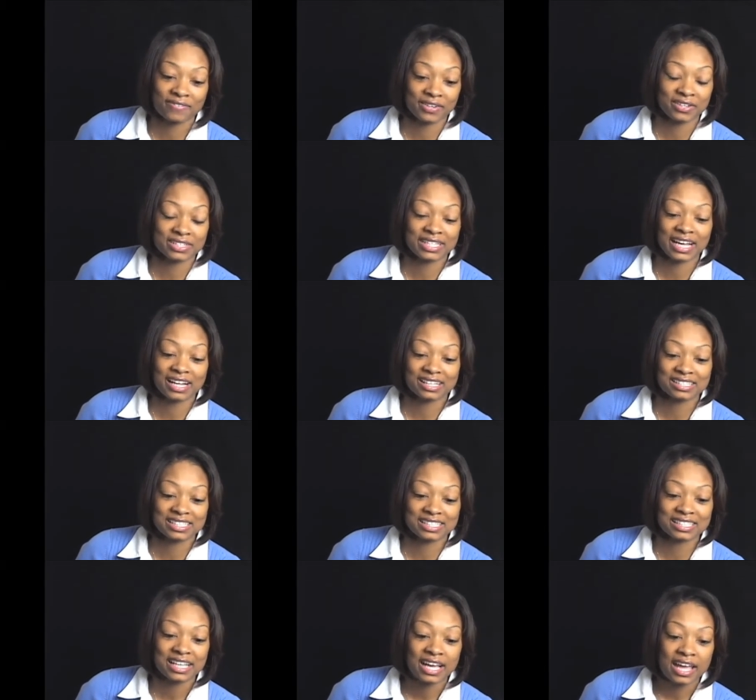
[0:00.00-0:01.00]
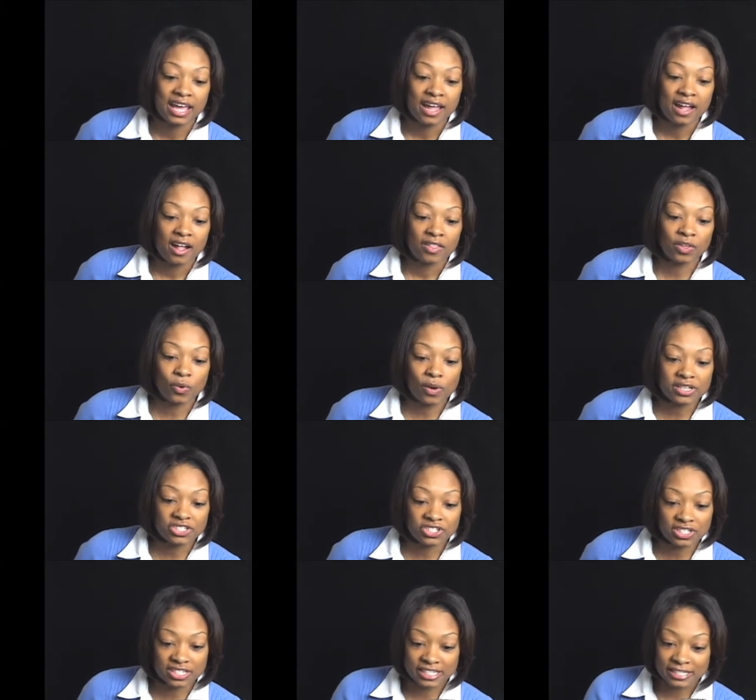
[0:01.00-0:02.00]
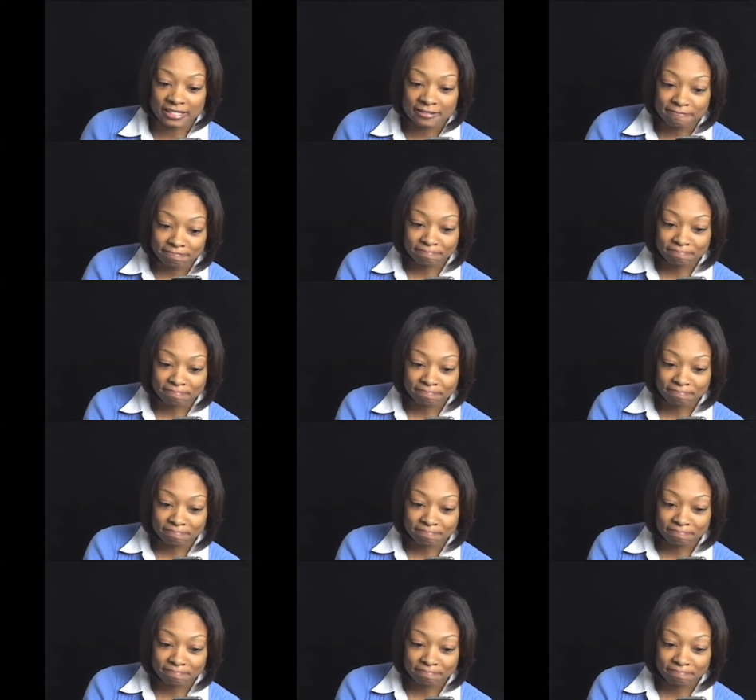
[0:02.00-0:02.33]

very talented. The question is,